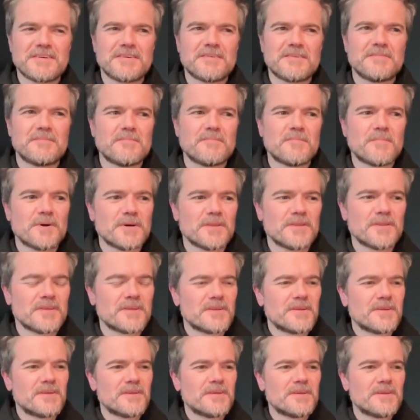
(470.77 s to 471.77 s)

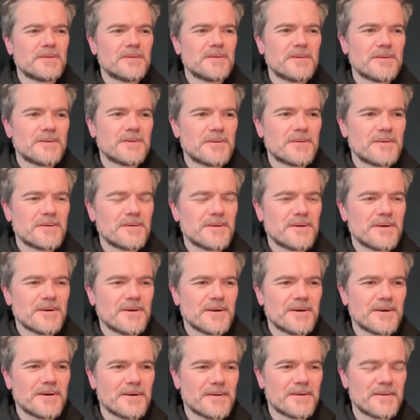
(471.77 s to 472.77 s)
But
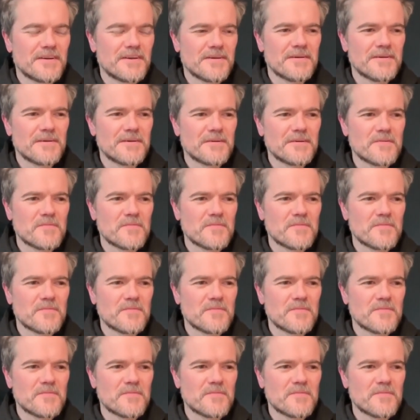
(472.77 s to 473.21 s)
I